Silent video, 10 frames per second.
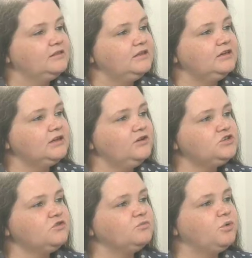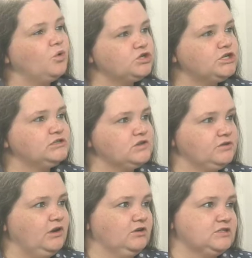The closure of portions of
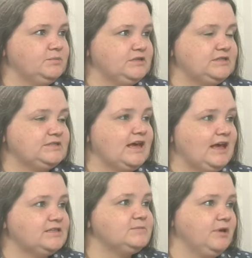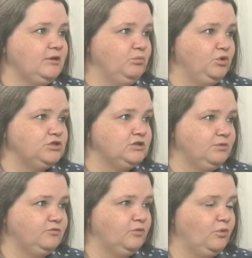the longs business has been mooted
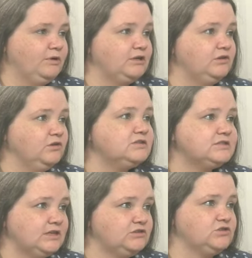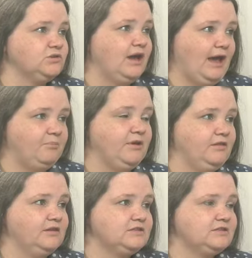before, but it looks set to
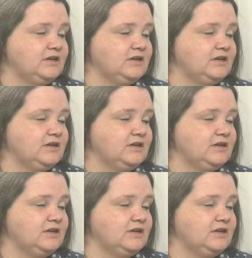happen this